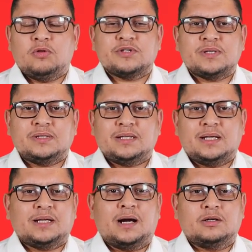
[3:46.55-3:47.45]
other standards
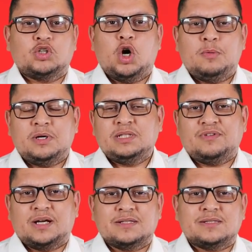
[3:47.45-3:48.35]
that are common,
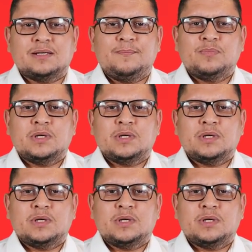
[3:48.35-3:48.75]
if I can say,